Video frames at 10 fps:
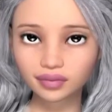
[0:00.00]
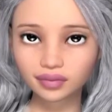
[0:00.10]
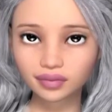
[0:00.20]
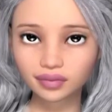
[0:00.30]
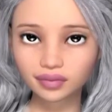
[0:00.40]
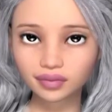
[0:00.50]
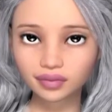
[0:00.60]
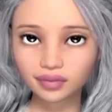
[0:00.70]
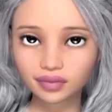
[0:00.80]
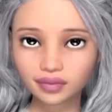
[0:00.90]

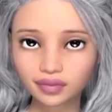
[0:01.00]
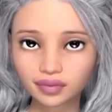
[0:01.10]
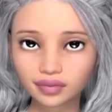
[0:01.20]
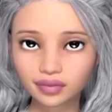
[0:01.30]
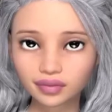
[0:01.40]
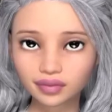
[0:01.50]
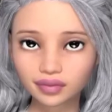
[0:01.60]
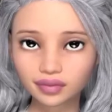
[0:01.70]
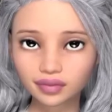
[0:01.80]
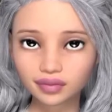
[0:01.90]

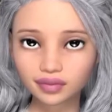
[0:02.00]
Nothing is said.